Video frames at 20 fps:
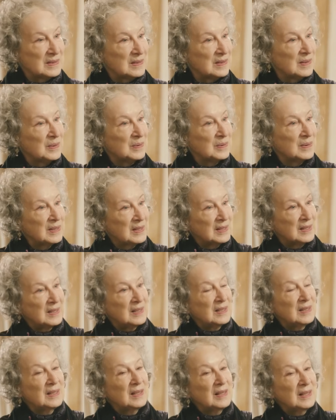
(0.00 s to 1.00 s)
So
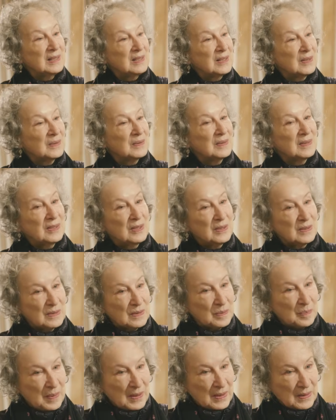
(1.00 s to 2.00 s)
I don't choose
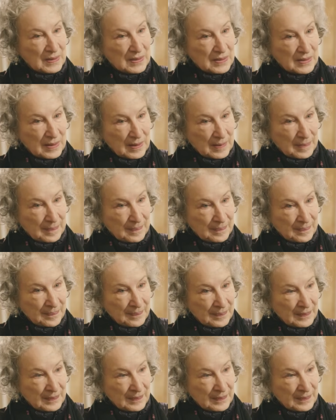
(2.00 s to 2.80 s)
amongst them.